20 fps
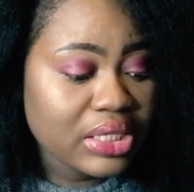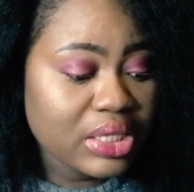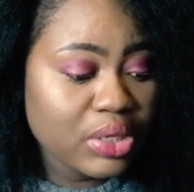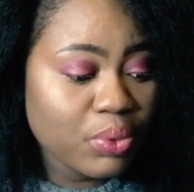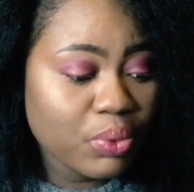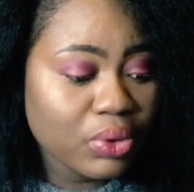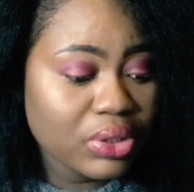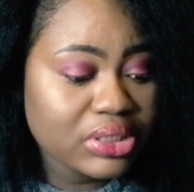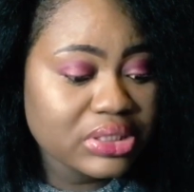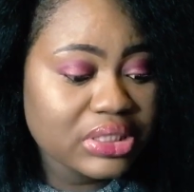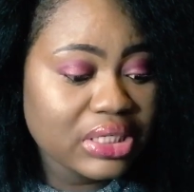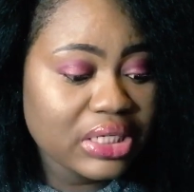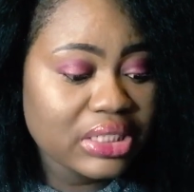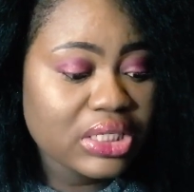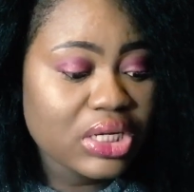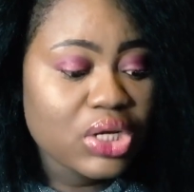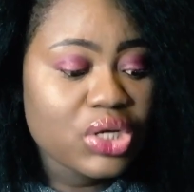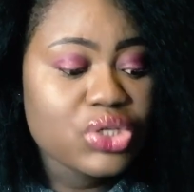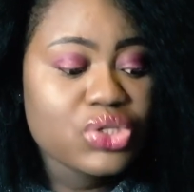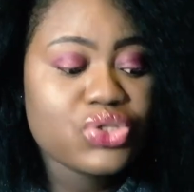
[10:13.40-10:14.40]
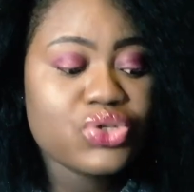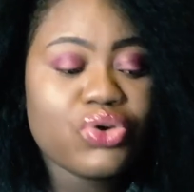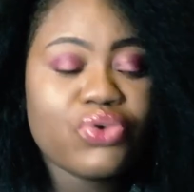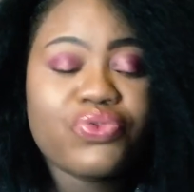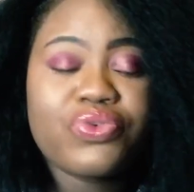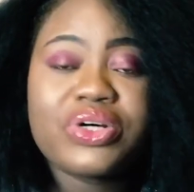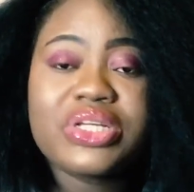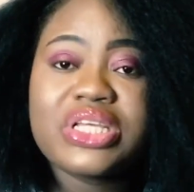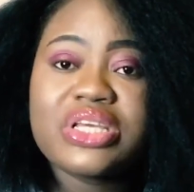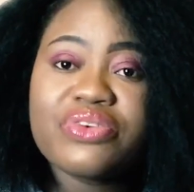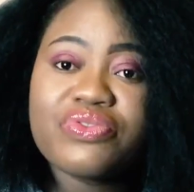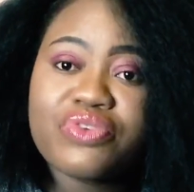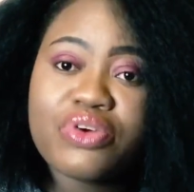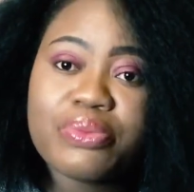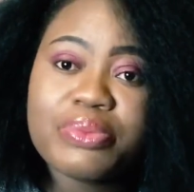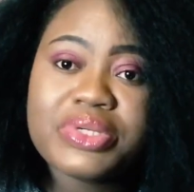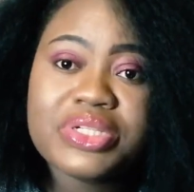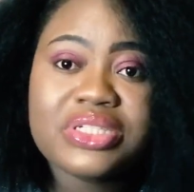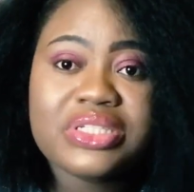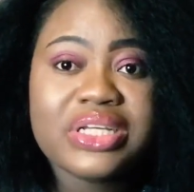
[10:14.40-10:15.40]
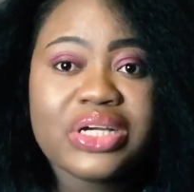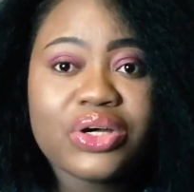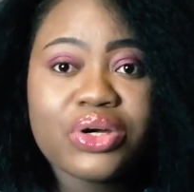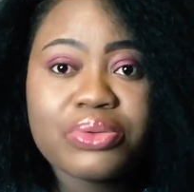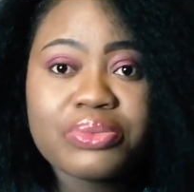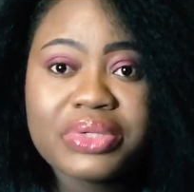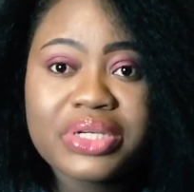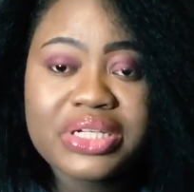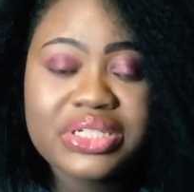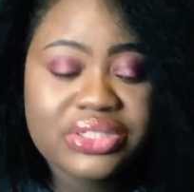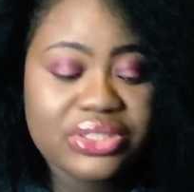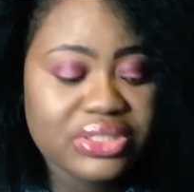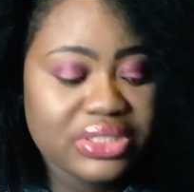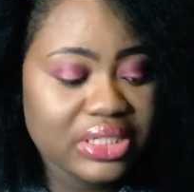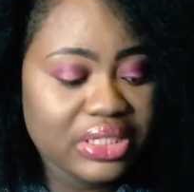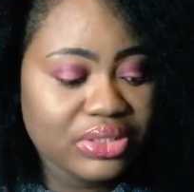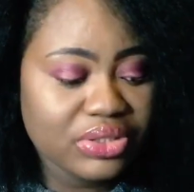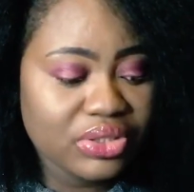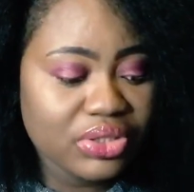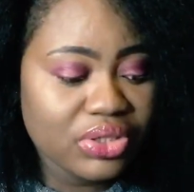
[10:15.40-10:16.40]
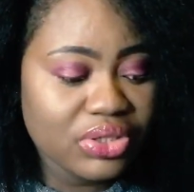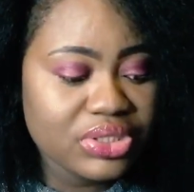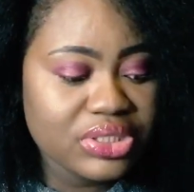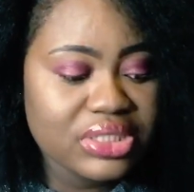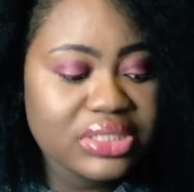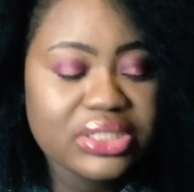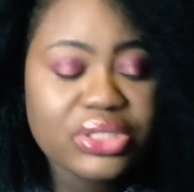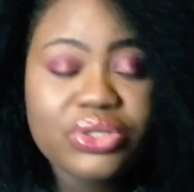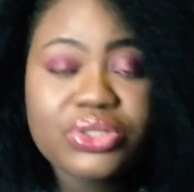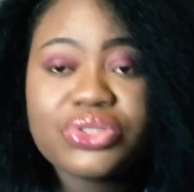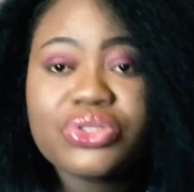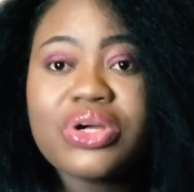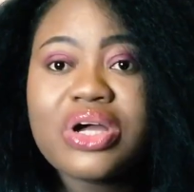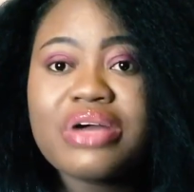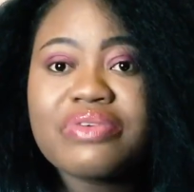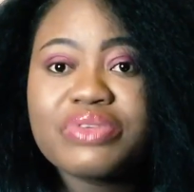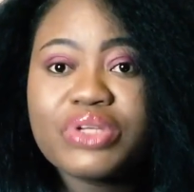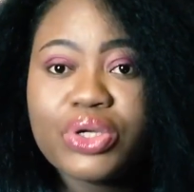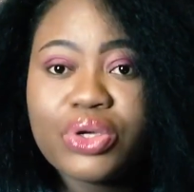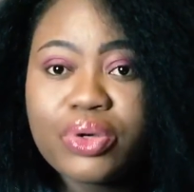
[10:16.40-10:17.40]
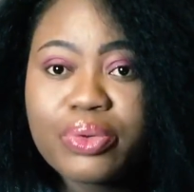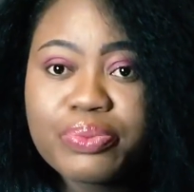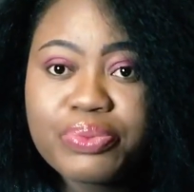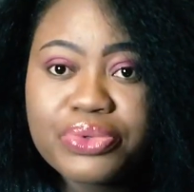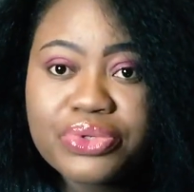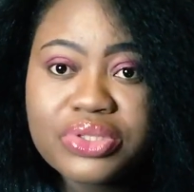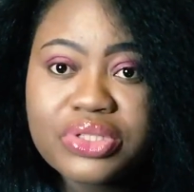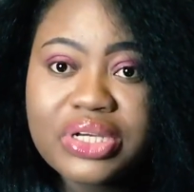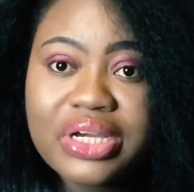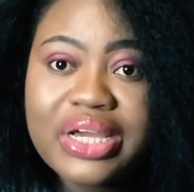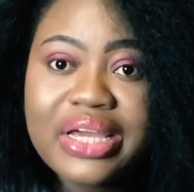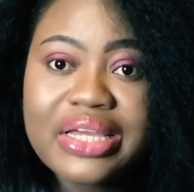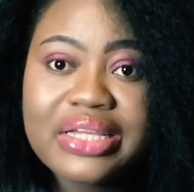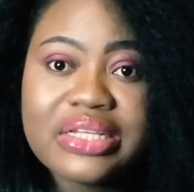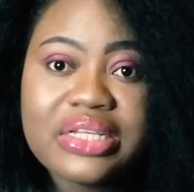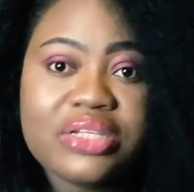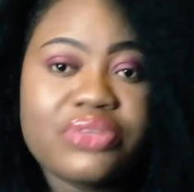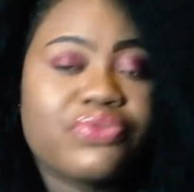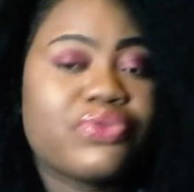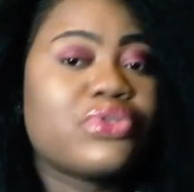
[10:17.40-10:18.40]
they want that. So for the information and communication technology, they also have the computer aided.